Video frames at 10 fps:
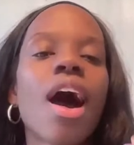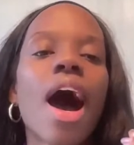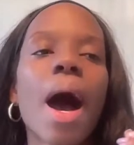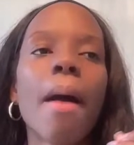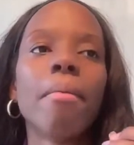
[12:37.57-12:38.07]

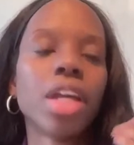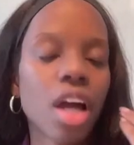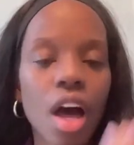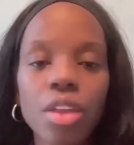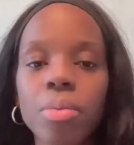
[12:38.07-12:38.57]
and
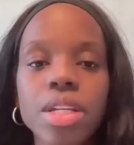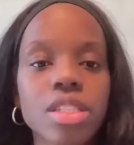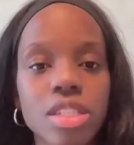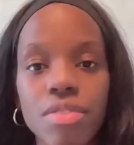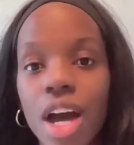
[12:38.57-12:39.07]
other
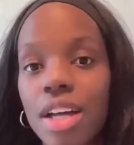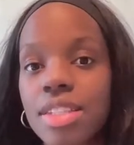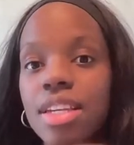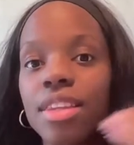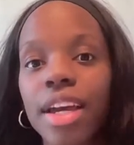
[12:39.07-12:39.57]
pieces of
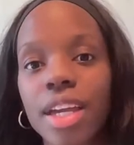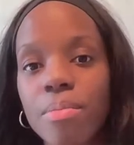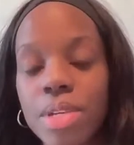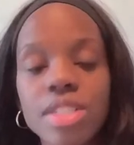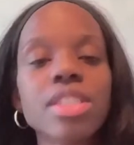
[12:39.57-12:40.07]
content that can
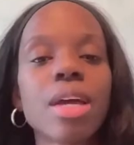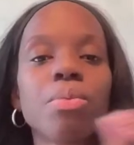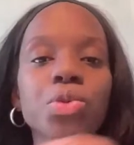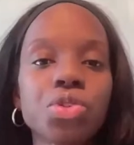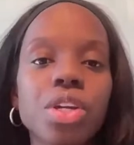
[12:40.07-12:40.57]
be
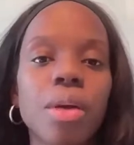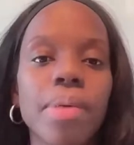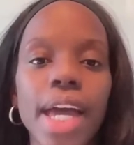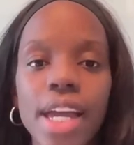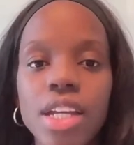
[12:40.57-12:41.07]
staples on your
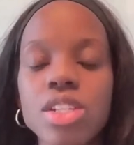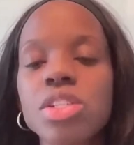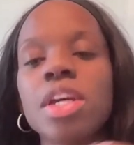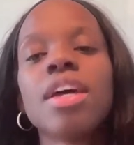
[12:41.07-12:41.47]
page